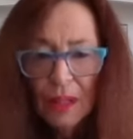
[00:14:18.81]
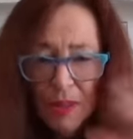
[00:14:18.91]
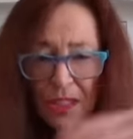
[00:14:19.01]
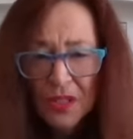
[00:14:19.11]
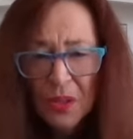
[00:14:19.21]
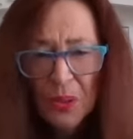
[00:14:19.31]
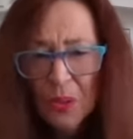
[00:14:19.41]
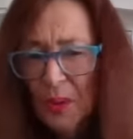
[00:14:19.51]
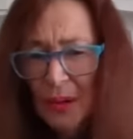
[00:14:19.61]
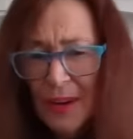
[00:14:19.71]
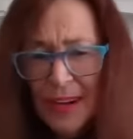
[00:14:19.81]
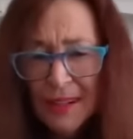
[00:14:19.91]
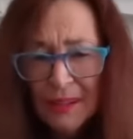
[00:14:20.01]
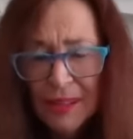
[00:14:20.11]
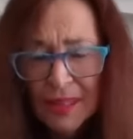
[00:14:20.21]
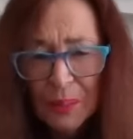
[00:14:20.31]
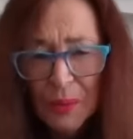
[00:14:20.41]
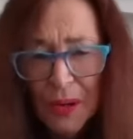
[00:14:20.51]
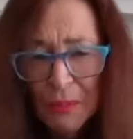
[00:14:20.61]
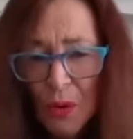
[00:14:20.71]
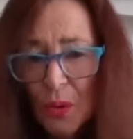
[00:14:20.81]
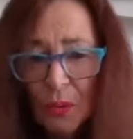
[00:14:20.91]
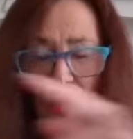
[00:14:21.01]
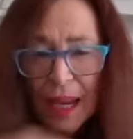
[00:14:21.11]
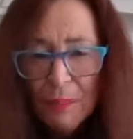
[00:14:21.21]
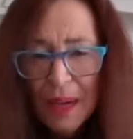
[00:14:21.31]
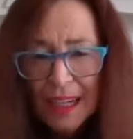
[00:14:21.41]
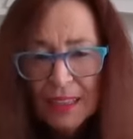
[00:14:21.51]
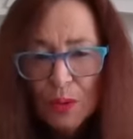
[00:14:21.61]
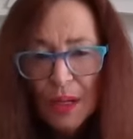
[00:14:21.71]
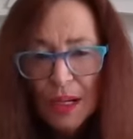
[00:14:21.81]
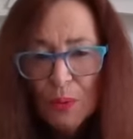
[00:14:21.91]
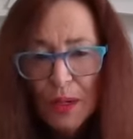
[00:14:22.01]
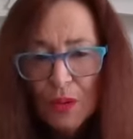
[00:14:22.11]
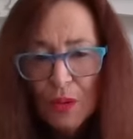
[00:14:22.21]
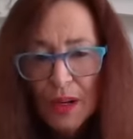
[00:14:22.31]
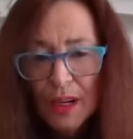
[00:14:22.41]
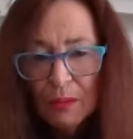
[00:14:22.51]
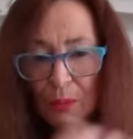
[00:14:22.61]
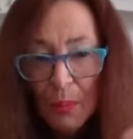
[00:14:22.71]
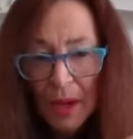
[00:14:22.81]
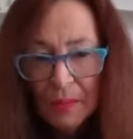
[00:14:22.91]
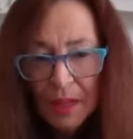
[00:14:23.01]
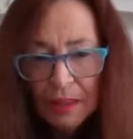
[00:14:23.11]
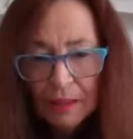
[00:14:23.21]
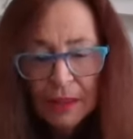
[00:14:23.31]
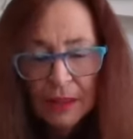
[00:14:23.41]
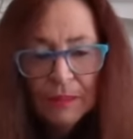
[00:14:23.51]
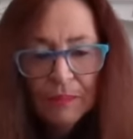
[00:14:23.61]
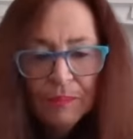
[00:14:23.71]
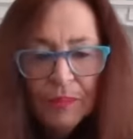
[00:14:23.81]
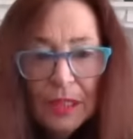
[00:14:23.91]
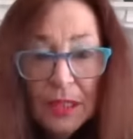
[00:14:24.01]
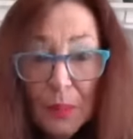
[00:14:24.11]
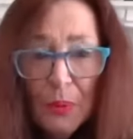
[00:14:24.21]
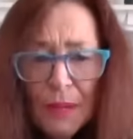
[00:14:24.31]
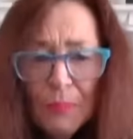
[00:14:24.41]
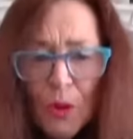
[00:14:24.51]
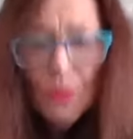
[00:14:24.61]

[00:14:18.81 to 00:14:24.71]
Let me just do a quick read on the Supreme Court and we get back to 2023. Remind me. Supreme